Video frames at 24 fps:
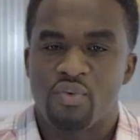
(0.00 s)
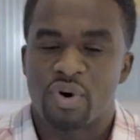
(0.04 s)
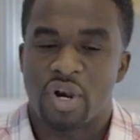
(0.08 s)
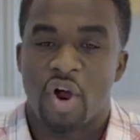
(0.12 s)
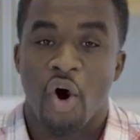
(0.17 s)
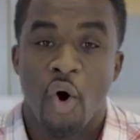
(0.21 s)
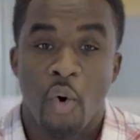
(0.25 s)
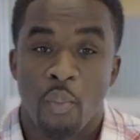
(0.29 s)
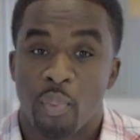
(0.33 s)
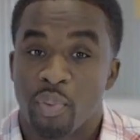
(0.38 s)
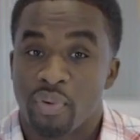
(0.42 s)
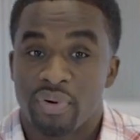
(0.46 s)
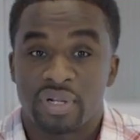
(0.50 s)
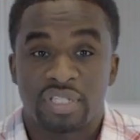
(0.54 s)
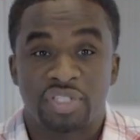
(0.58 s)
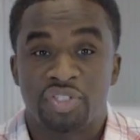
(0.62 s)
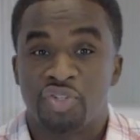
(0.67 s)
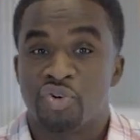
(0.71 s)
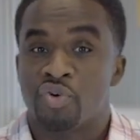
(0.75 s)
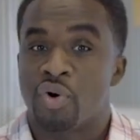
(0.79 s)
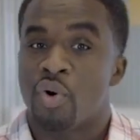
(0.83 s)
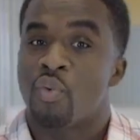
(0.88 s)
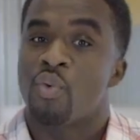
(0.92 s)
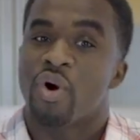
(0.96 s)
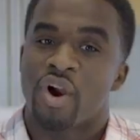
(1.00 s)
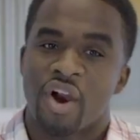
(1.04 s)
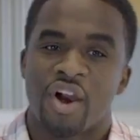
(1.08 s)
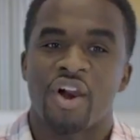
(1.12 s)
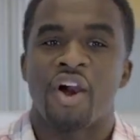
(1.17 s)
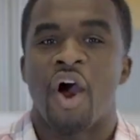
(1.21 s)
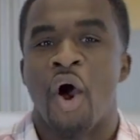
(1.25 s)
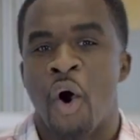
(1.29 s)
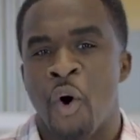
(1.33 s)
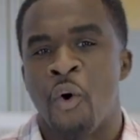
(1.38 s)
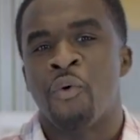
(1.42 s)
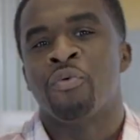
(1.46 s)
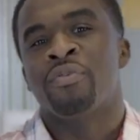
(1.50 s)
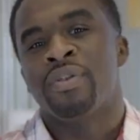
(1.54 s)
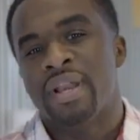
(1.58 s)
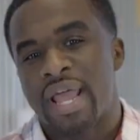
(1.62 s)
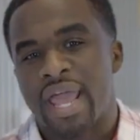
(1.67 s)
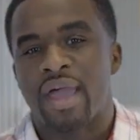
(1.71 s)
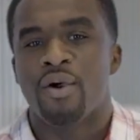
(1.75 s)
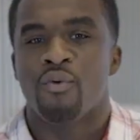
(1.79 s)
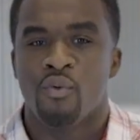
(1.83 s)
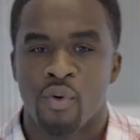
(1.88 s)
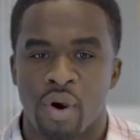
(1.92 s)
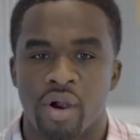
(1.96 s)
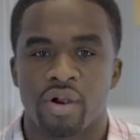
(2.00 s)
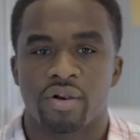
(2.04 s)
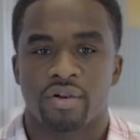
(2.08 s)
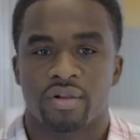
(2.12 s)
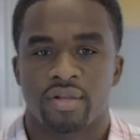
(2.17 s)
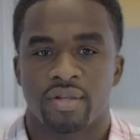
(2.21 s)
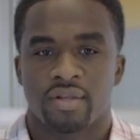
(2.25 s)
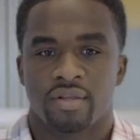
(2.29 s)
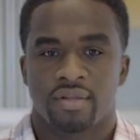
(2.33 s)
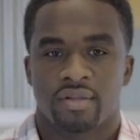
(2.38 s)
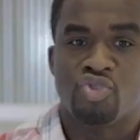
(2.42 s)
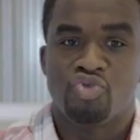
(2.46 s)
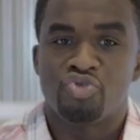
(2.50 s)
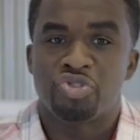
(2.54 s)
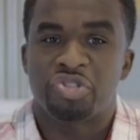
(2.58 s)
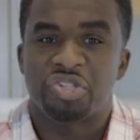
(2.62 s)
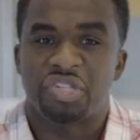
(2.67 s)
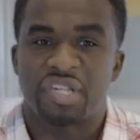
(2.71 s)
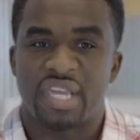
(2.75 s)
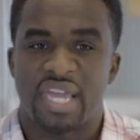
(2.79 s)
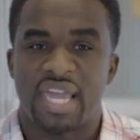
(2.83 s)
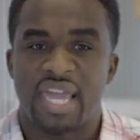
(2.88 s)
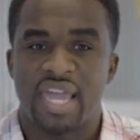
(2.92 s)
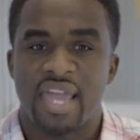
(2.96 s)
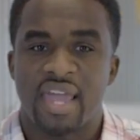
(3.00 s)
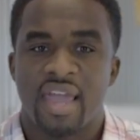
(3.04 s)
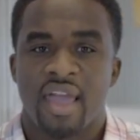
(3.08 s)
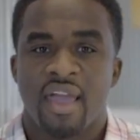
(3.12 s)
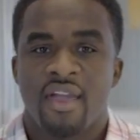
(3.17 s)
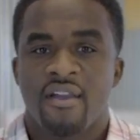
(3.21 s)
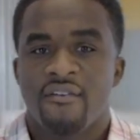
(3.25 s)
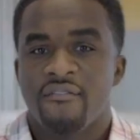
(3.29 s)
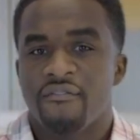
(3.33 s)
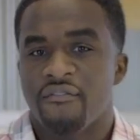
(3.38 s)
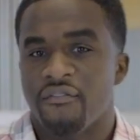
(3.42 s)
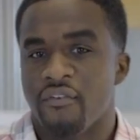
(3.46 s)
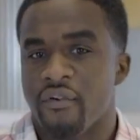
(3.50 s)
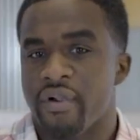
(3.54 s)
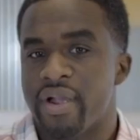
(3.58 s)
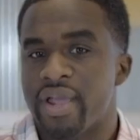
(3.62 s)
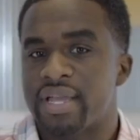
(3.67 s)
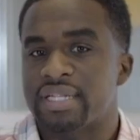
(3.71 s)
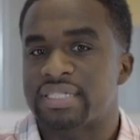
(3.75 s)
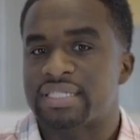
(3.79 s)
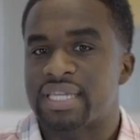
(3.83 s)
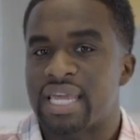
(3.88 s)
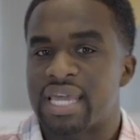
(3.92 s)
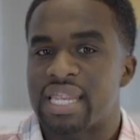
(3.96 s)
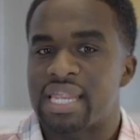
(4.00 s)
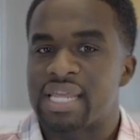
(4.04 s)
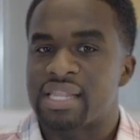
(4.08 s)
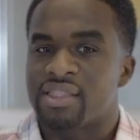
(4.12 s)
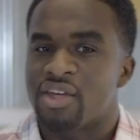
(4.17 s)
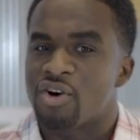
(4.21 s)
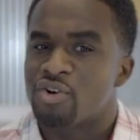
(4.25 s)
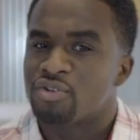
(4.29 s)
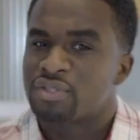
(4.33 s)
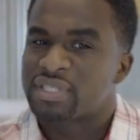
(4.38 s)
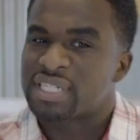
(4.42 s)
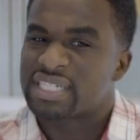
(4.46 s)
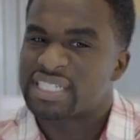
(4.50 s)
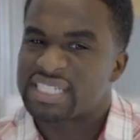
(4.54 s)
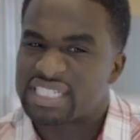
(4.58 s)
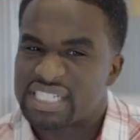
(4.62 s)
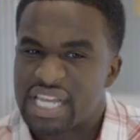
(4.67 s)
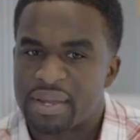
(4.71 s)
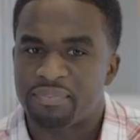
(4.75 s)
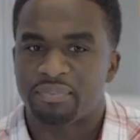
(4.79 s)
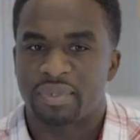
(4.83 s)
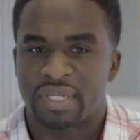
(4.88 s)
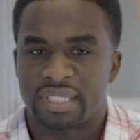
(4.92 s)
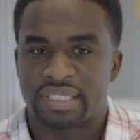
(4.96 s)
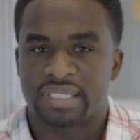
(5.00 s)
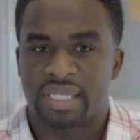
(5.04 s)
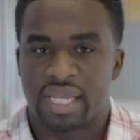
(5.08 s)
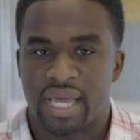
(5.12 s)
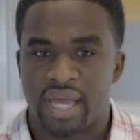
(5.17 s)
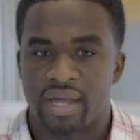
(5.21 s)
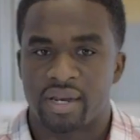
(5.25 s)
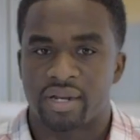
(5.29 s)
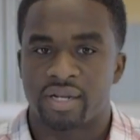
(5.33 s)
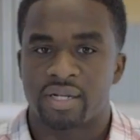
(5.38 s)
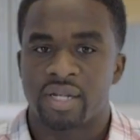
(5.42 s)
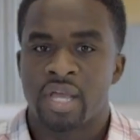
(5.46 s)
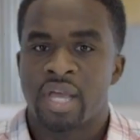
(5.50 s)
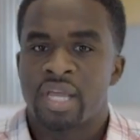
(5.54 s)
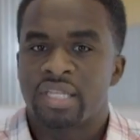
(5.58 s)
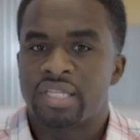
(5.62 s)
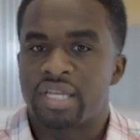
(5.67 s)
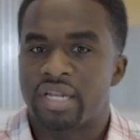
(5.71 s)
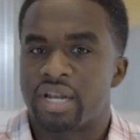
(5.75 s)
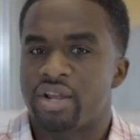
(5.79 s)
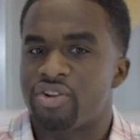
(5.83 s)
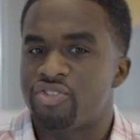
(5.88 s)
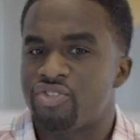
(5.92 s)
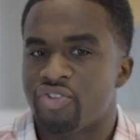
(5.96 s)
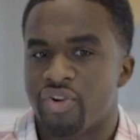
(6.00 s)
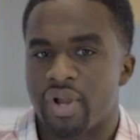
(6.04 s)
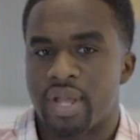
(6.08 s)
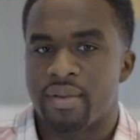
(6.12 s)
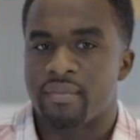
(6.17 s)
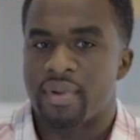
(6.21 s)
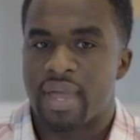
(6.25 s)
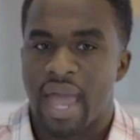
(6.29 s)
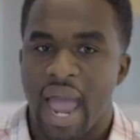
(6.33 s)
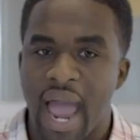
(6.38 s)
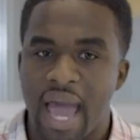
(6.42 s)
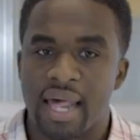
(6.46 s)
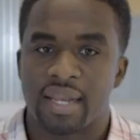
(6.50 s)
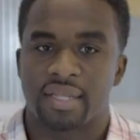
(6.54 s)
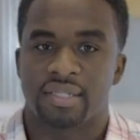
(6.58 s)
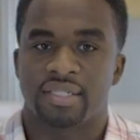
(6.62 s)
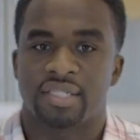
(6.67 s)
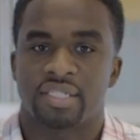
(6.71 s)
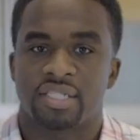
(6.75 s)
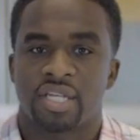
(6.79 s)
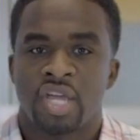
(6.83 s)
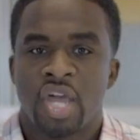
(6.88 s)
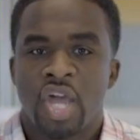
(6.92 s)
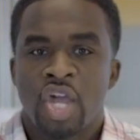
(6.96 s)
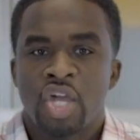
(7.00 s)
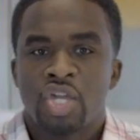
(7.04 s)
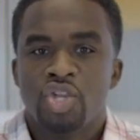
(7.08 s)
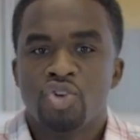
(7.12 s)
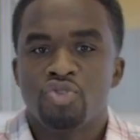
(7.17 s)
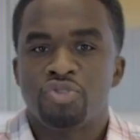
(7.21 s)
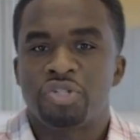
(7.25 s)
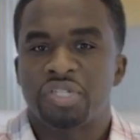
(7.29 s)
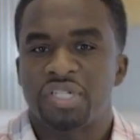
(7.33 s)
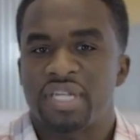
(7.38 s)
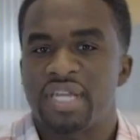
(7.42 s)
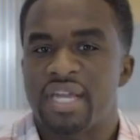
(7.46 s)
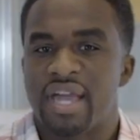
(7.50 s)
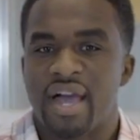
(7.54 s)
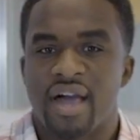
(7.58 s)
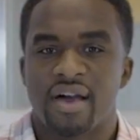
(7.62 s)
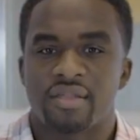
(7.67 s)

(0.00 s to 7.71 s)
what Oprah is doing with her own network. You see friends getting those acceptance letters to their dream colleges. You see